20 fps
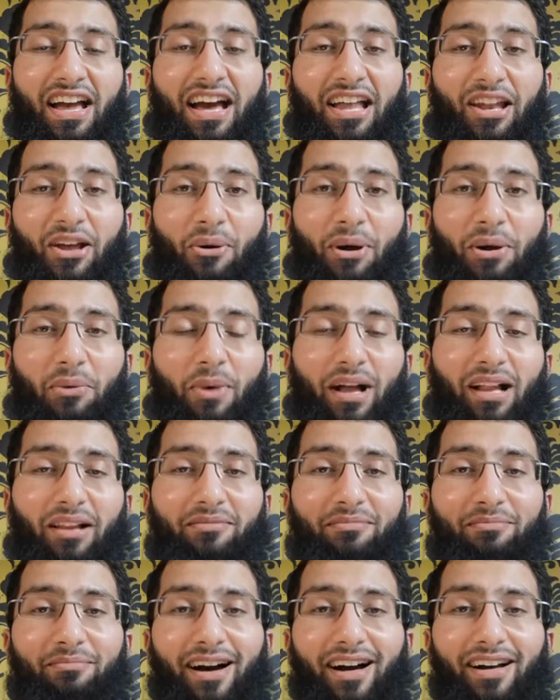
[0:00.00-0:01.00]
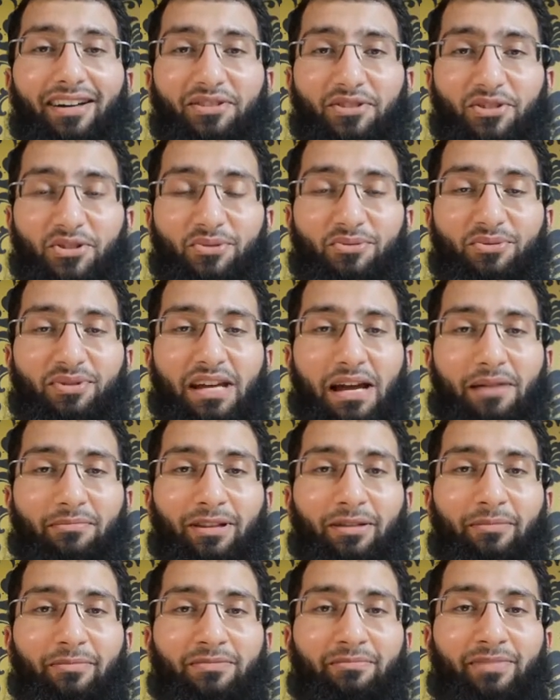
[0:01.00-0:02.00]
Hello and welcome back to Chem
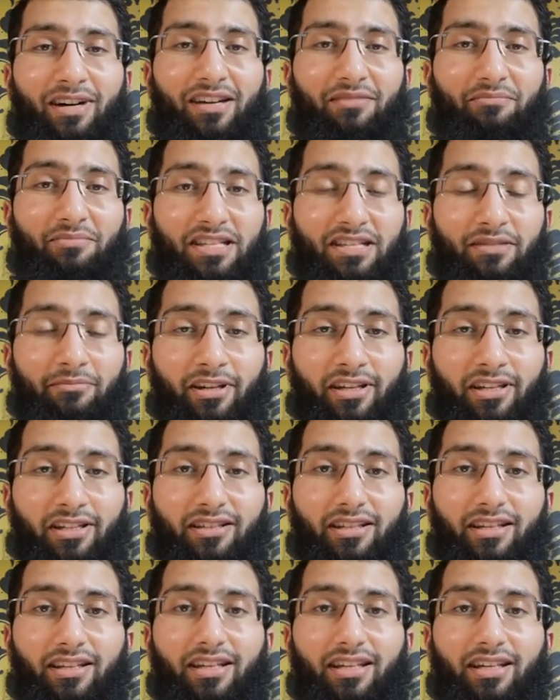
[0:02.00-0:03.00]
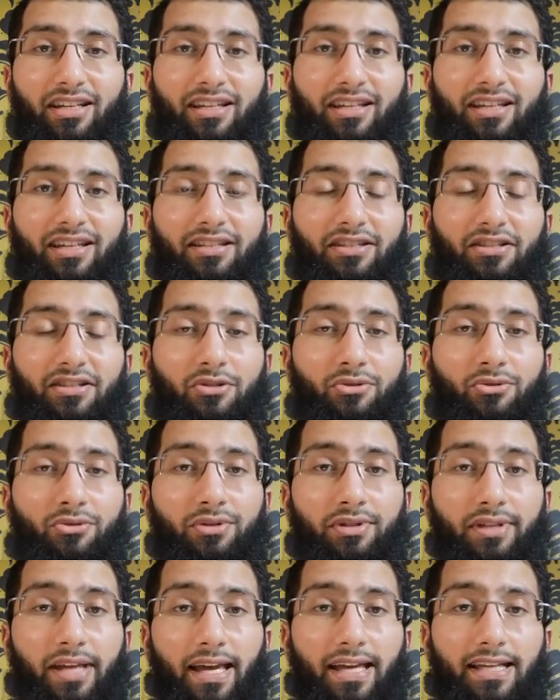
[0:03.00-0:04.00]
Clips by Mr. B. In
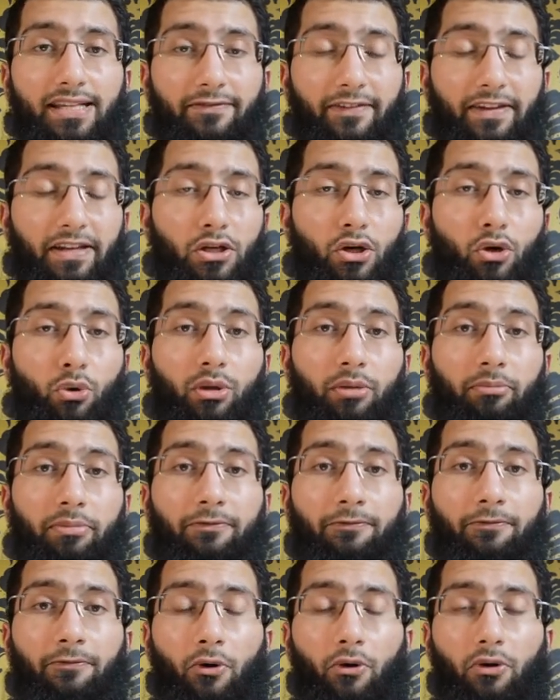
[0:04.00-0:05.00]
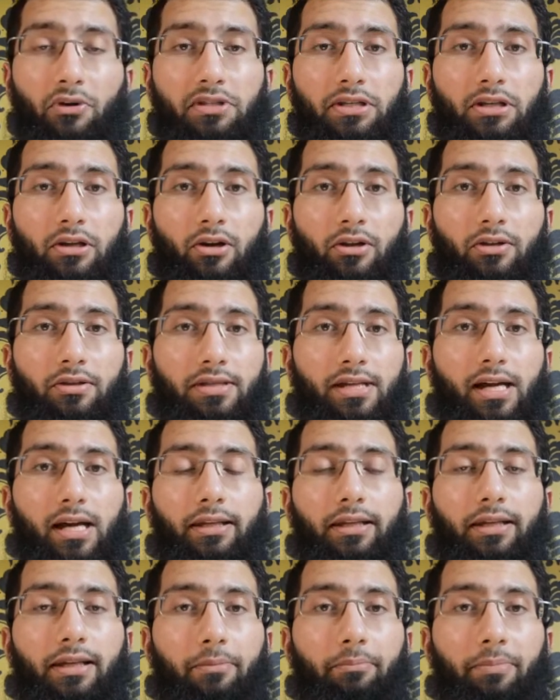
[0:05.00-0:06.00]
today's video, we'll be focusing on
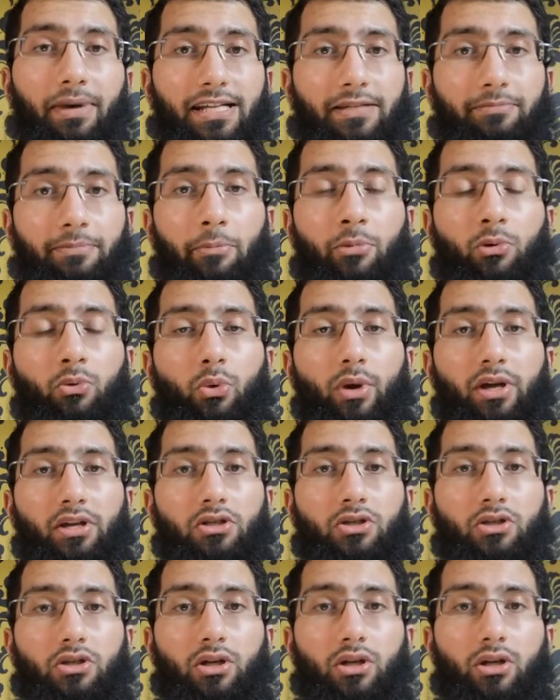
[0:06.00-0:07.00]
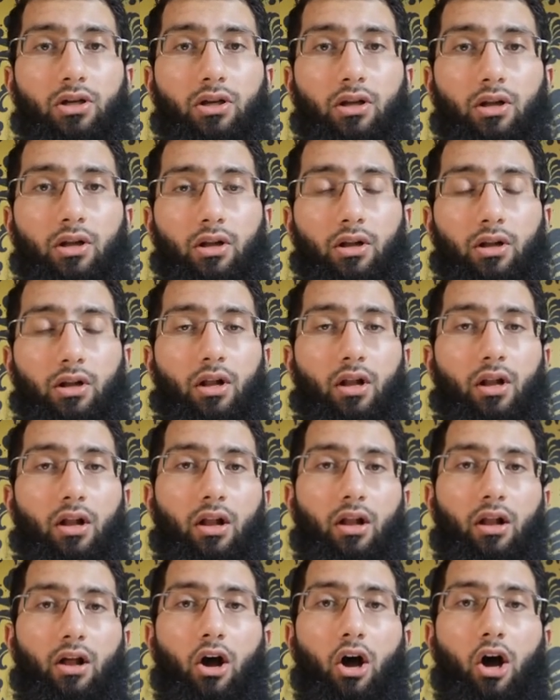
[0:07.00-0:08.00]
tackling a past paper question
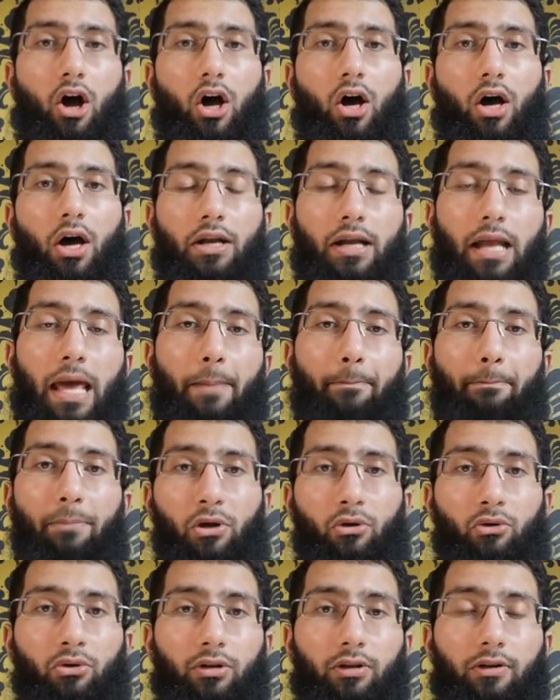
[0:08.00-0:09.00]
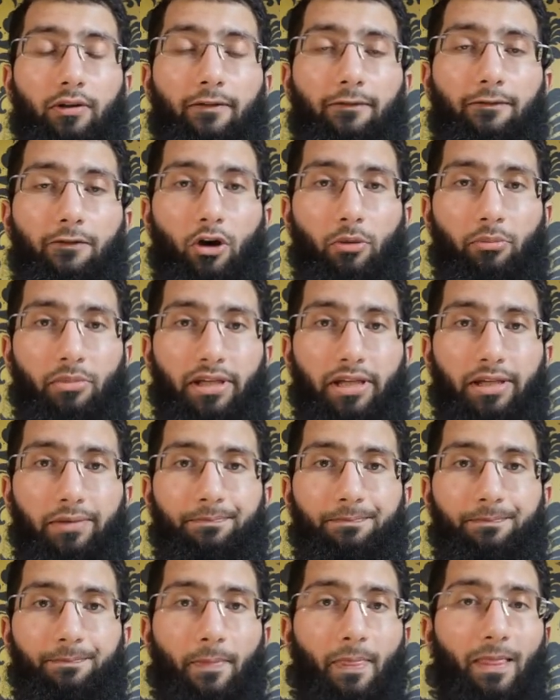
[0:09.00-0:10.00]
on empirical formulae.
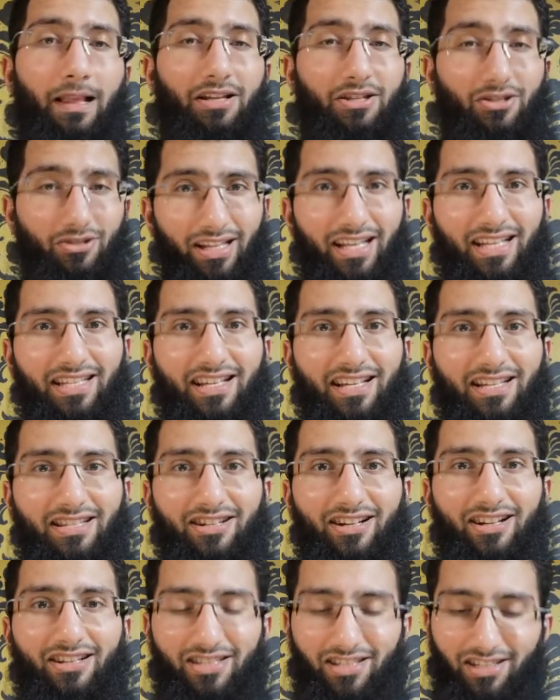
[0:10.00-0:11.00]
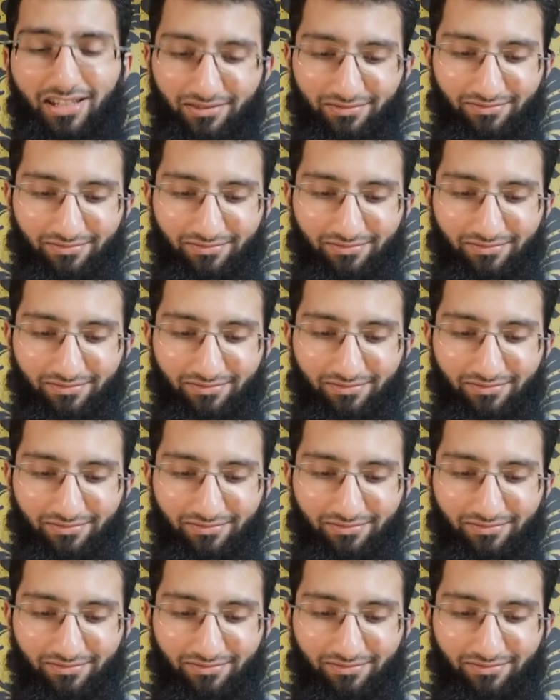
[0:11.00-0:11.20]
So let's get started.